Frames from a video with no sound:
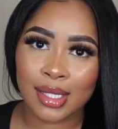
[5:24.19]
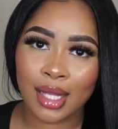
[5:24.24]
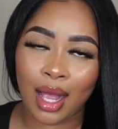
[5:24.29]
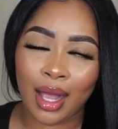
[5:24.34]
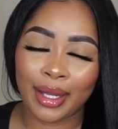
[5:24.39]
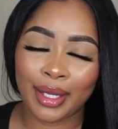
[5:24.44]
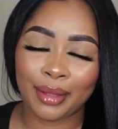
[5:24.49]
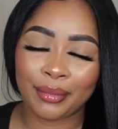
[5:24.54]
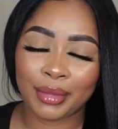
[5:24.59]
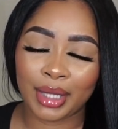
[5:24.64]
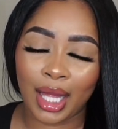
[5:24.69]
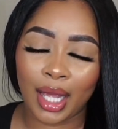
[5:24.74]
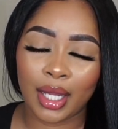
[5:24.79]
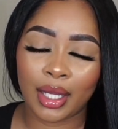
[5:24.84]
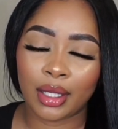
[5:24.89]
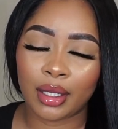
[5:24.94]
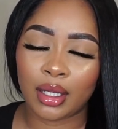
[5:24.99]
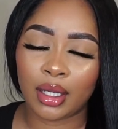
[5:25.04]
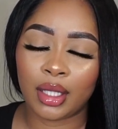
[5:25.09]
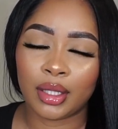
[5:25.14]
I am
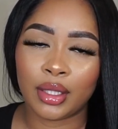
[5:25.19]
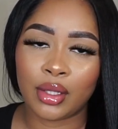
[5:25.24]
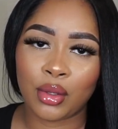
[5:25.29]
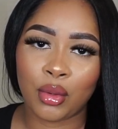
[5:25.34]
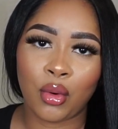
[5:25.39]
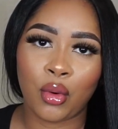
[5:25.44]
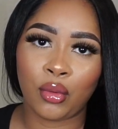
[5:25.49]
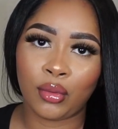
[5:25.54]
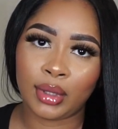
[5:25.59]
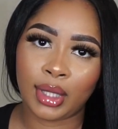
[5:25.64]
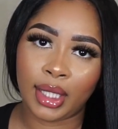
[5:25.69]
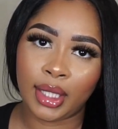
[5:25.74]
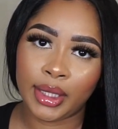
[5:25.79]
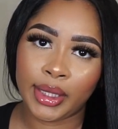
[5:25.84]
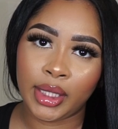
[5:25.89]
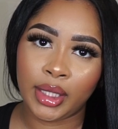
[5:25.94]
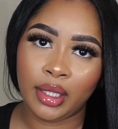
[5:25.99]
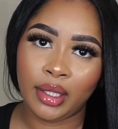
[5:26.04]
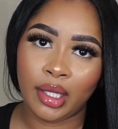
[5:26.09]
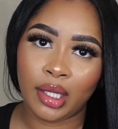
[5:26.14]
like a little old
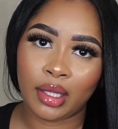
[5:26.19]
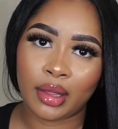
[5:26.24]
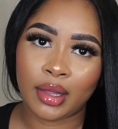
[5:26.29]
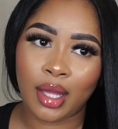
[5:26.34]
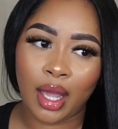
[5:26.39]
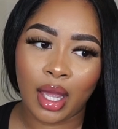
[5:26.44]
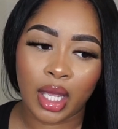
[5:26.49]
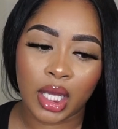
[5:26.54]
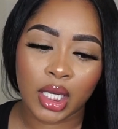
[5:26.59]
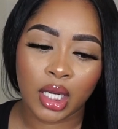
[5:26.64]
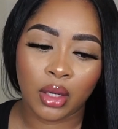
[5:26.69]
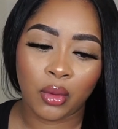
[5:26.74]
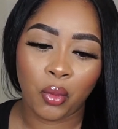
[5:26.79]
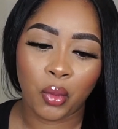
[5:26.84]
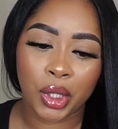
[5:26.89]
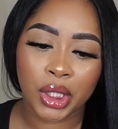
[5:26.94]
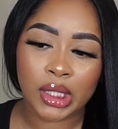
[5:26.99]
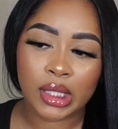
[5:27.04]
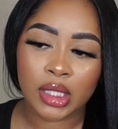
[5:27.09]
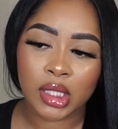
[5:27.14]
lady that
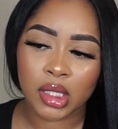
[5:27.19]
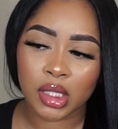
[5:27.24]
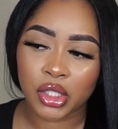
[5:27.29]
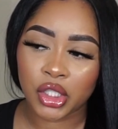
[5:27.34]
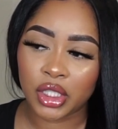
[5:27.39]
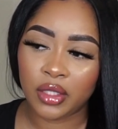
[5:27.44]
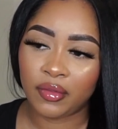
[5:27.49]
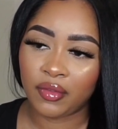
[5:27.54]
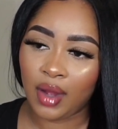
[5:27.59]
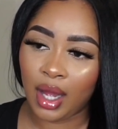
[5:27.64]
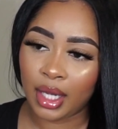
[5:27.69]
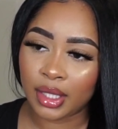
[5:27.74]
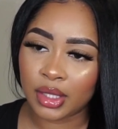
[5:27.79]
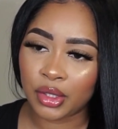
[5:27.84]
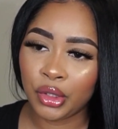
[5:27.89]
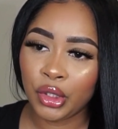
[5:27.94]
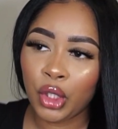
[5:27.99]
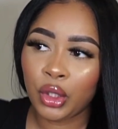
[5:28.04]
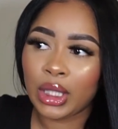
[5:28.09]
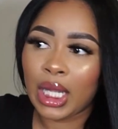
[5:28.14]
once she finds,
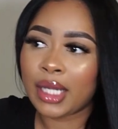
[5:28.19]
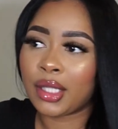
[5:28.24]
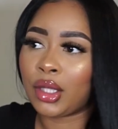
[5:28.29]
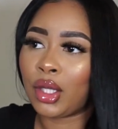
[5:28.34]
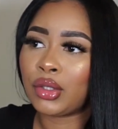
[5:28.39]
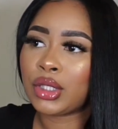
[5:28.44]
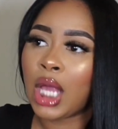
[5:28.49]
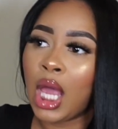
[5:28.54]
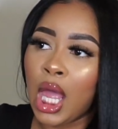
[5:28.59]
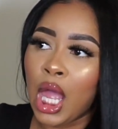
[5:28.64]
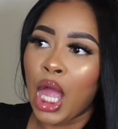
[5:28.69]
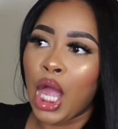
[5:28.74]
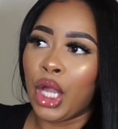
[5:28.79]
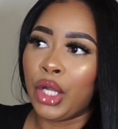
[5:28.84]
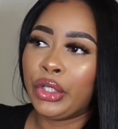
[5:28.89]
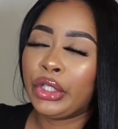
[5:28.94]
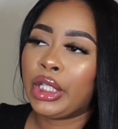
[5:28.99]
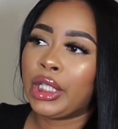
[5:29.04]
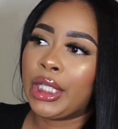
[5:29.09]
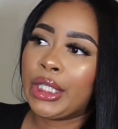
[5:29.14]
you know, like those,
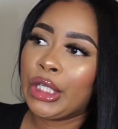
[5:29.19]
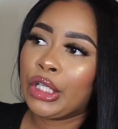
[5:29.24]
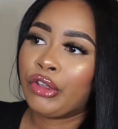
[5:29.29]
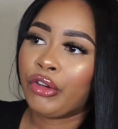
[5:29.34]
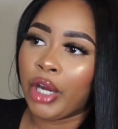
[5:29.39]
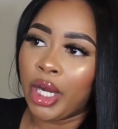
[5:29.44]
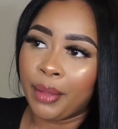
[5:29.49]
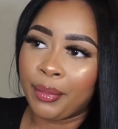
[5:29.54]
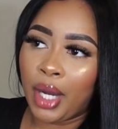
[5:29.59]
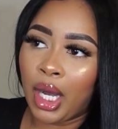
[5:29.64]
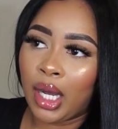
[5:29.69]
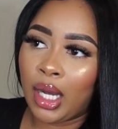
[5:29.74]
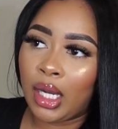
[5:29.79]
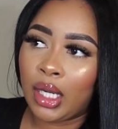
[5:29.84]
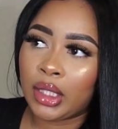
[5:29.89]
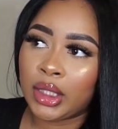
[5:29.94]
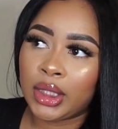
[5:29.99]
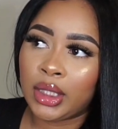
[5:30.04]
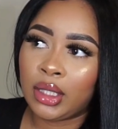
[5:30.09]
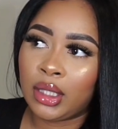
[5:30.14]
you know, like your
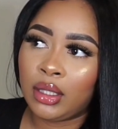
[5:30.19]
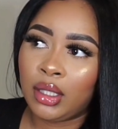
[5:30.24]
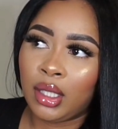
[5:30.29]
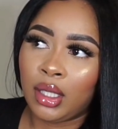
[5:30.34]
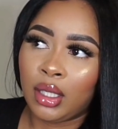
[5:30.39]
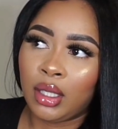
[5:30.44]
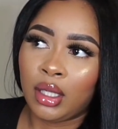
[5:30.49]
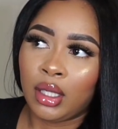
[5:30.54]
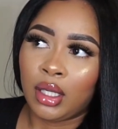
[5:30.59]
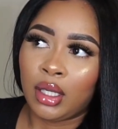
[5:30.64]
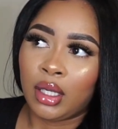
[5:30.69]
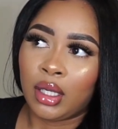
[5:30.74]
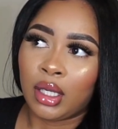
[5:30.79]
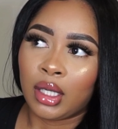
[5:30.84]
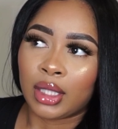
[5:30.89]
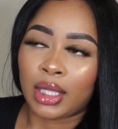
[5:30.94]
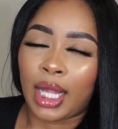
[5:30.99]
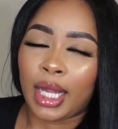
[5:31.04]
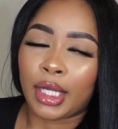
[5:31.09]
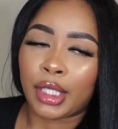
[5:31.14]
grandma,
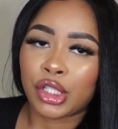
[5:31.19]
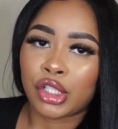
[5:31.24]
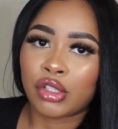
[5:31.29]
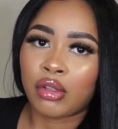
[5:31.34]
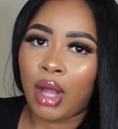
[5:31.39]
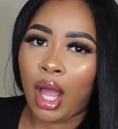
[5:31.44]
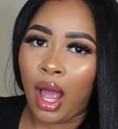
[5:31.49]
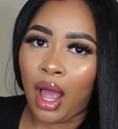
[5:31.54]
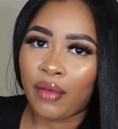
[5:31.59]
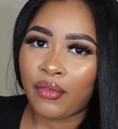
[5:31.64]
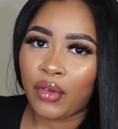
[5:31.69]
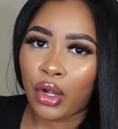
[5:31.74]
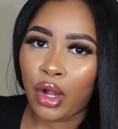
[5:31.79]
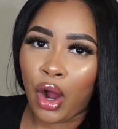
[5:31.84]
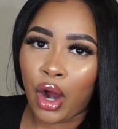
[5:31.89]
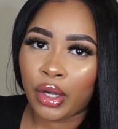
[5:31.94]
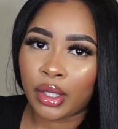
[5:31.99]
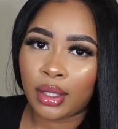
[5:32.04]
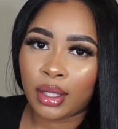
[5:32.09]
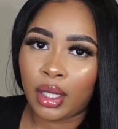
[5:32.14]
like she'll have a
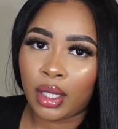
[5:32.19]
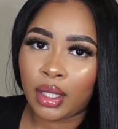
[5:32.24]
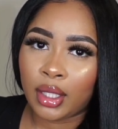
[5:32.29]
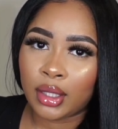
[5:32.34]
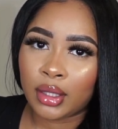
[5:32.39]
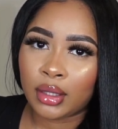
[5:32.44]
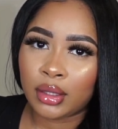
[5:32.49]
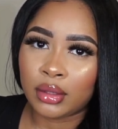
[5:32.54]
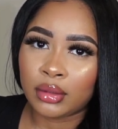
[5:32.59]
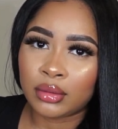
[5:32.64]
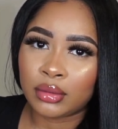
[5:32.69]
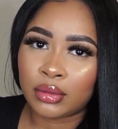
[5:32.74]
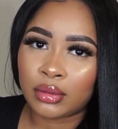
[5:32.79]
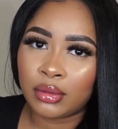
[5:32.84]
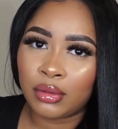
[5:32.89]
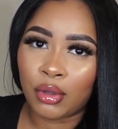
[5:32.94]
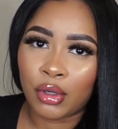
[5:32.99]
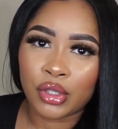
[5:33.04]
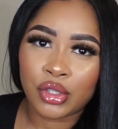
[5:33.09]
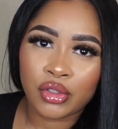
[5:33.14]
cardigan
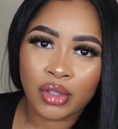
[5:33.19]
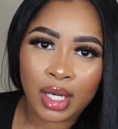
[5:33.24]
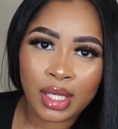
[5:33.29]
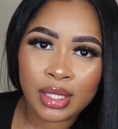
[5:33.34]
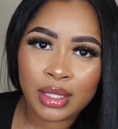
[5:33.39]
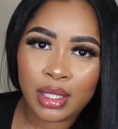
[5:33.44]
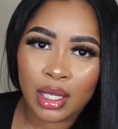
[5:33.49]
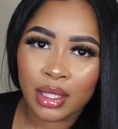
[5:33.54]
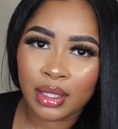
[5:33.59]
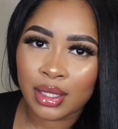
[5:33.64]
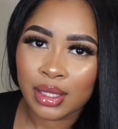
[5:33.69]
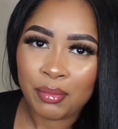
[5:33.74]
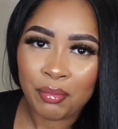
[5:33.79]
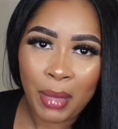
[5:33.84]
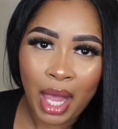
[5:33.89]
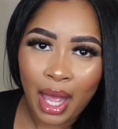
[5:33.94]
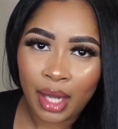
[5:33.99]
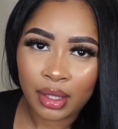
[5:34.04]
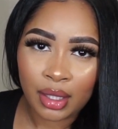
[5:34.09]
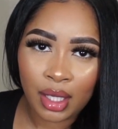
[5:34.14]
or dress in
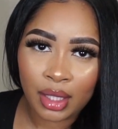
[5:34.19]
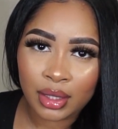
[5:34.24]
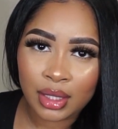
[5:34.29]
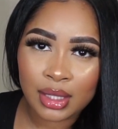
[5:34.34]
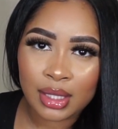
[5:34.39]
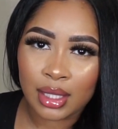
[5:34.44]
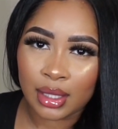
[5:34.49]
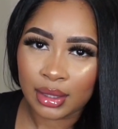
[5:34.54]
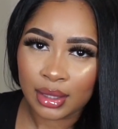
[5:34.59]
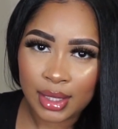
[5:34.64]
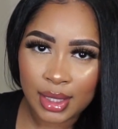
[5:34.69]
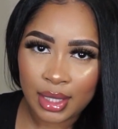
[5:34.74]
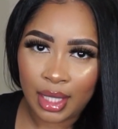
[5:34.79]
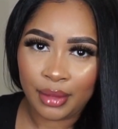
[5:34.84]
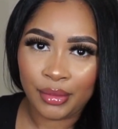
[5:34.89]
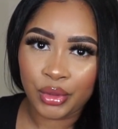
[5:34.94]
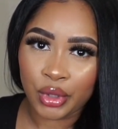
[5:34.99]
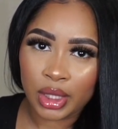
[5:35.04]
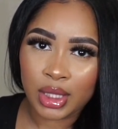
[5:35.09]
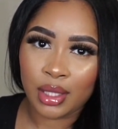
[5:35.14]
mad colors, like the
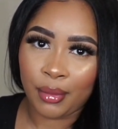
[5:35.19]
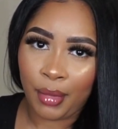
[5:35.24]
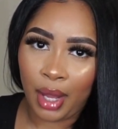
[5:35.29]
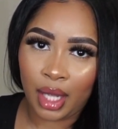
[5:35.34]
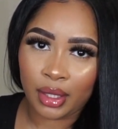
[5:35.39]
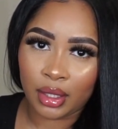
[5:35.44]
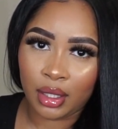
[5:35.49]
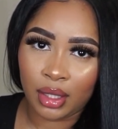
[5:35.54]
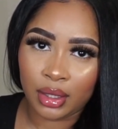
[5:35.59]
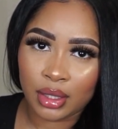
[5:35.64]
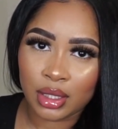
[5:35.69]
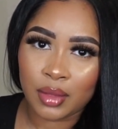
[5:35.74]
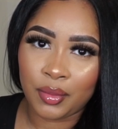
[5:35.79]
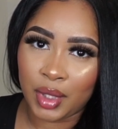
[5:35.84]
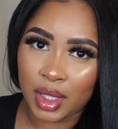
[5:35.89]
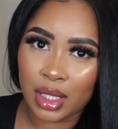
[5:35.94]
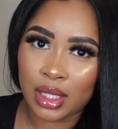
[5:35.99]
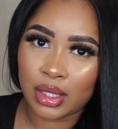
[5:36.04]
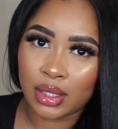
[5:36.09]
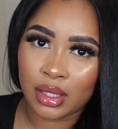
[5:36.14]
same dress in mad colors
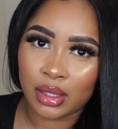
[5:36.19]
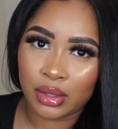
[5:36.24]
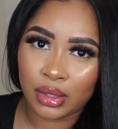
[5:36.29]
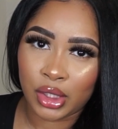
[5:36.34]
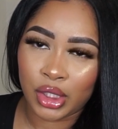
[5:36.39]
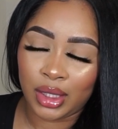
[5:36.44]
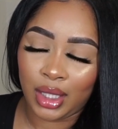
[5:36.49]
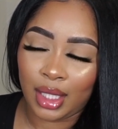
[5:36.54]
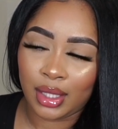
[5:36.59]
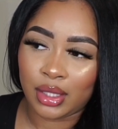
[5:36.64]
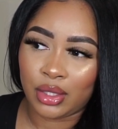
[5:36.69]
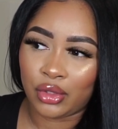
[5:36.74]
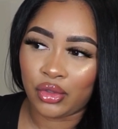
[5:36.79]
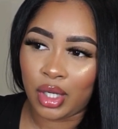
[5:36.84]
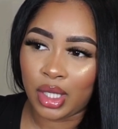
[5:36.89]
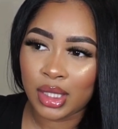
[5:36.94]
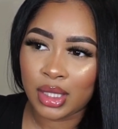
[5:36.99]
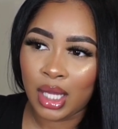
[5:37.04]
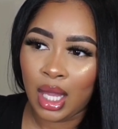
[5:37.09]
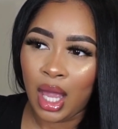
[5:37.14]
because she likes to
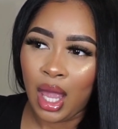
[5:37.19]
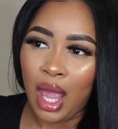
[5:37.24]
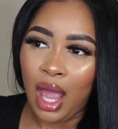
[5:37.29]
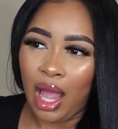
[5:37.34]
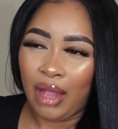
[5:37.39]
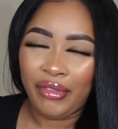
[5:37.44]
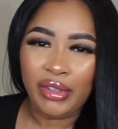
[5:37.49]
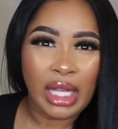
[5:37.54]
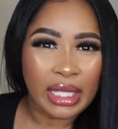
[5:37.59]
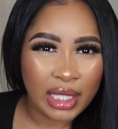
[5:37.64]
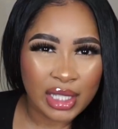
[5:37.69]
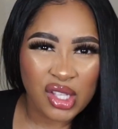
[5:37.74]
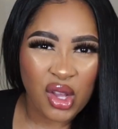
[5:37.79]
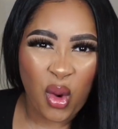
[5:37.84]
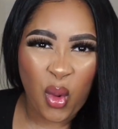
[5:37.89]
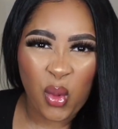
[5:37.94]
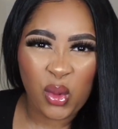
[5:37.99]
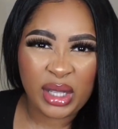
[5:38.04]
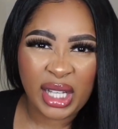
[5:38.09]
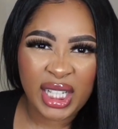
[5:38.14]
dress. I feel like that's an
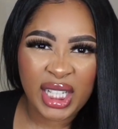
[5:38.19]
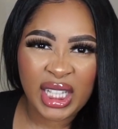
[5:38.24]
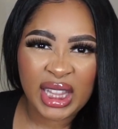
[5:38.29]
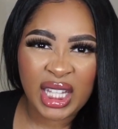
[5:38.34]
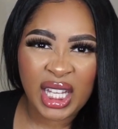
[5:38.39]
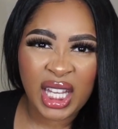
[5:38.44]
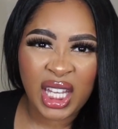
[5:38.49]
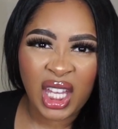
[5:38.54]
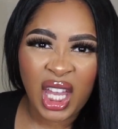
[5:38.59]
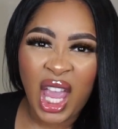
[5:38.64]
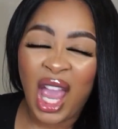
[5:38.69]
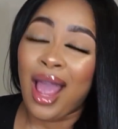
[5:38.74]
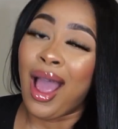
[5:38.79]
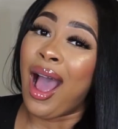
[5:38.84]
old lady thing.